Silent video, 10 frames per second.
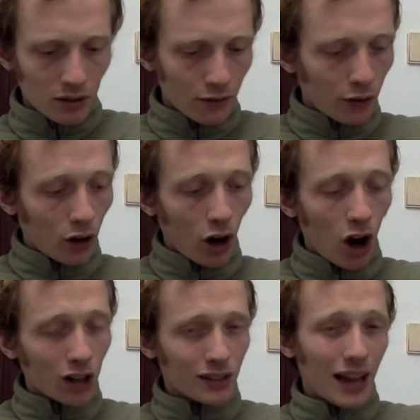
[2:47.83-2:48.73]
For a
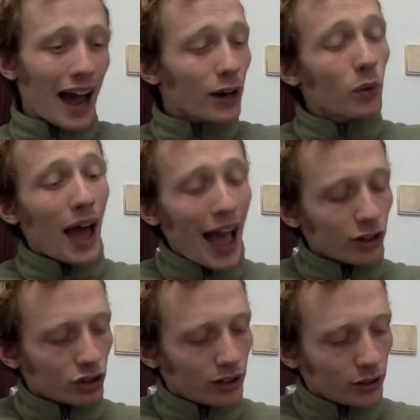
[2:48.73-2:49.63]
long, I don't
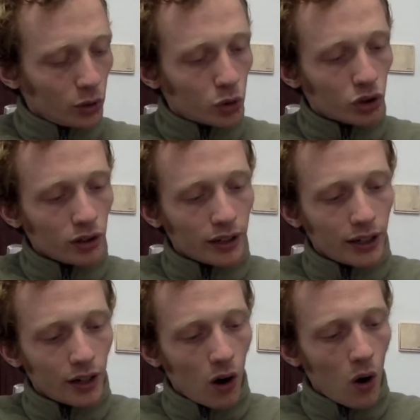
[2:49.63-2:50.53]
actually usually